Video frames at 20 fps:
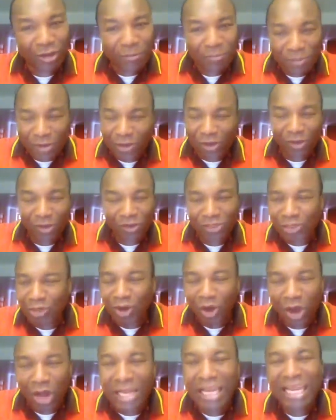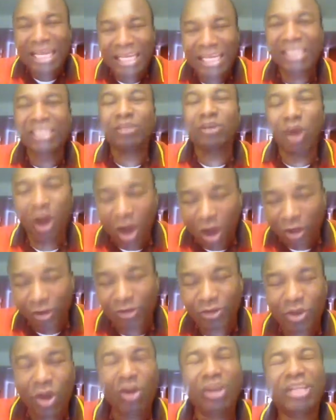Because God is
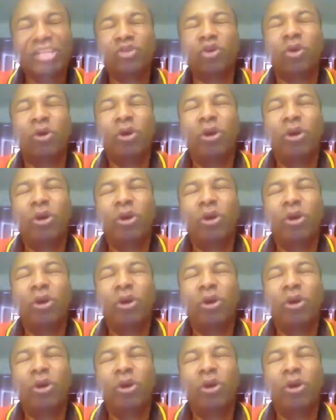God. God is